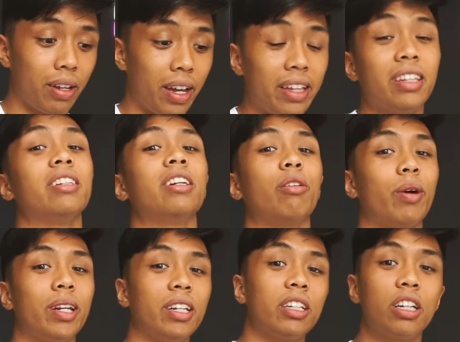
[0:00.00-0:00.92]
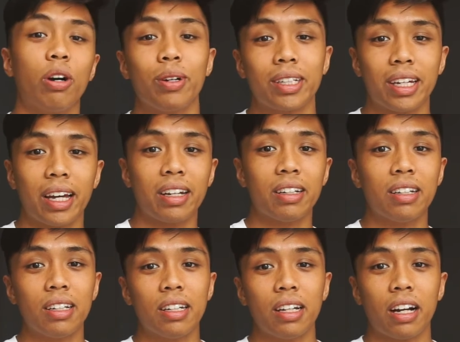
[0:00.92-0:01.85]
and then get ready to go again.
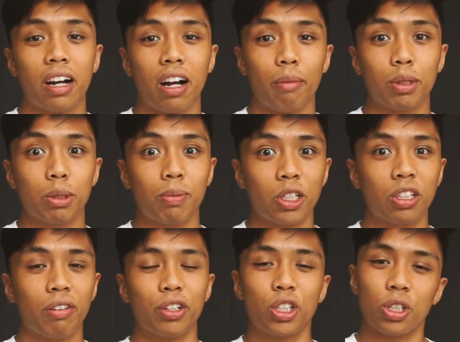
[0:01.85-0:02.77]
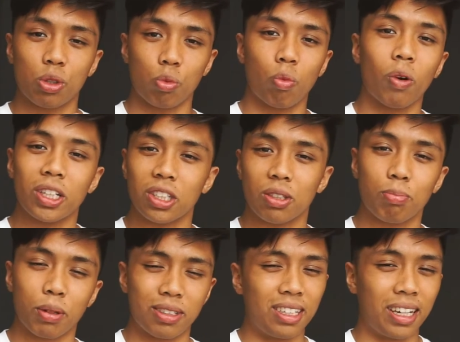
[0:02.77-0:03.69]
Especially if it's just one
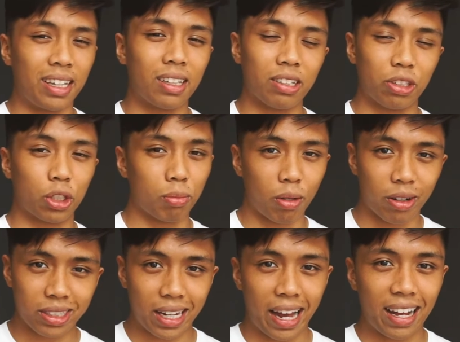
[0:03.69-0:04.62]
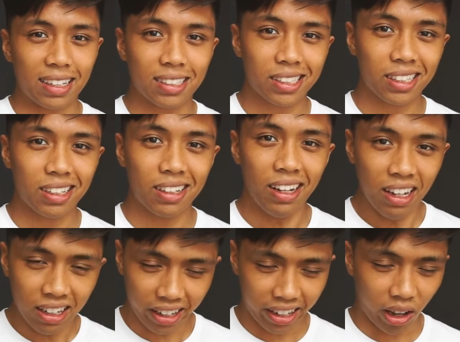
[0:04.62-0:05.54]
particular small task,
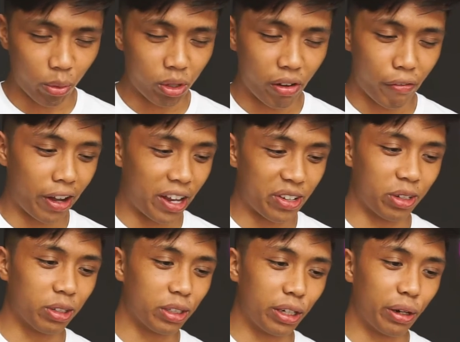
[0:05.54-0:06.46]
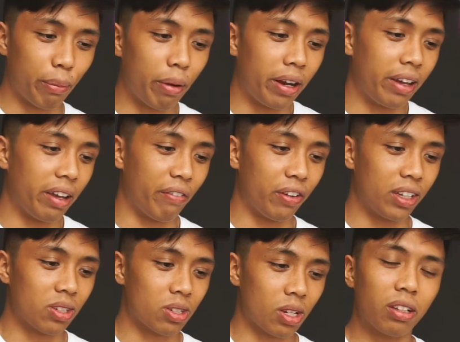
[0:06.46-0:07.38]
like how we defined earlier. But if
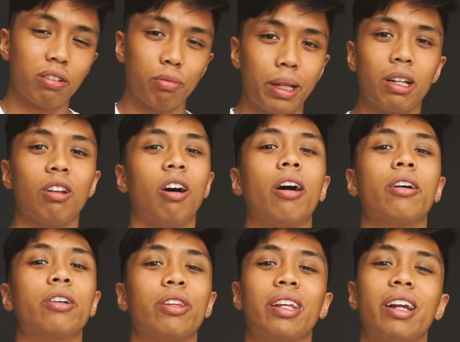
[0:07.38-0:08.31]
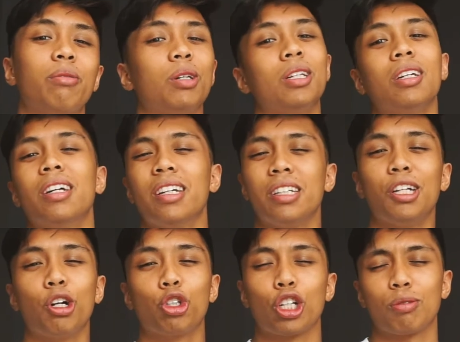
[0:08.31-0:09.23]
it's a little bit longer, then I would,
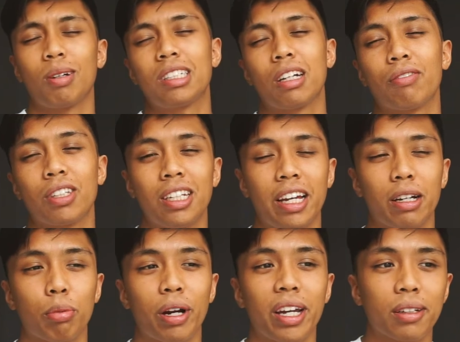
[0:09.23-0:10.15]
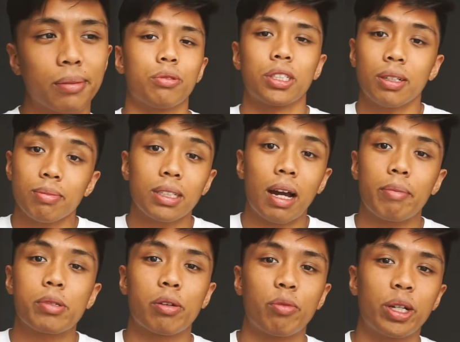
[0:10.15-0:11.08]
trust myself to take a break.
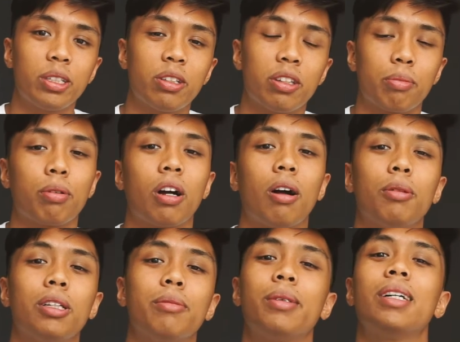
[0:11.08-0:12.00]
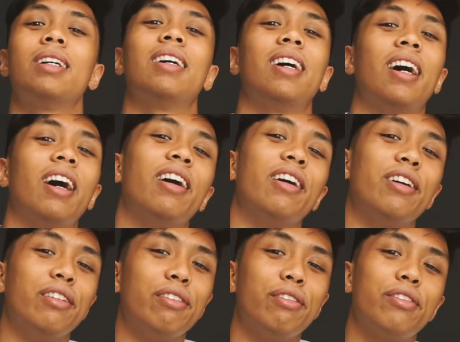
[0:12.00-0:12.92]
Sometimes I run into the problem
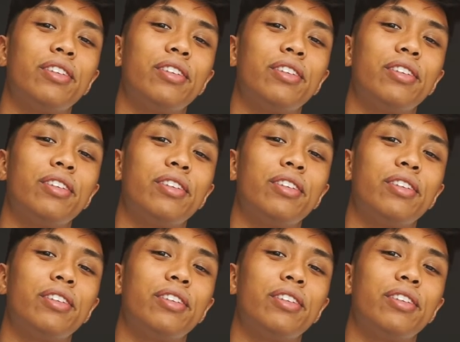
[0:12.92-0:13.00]
of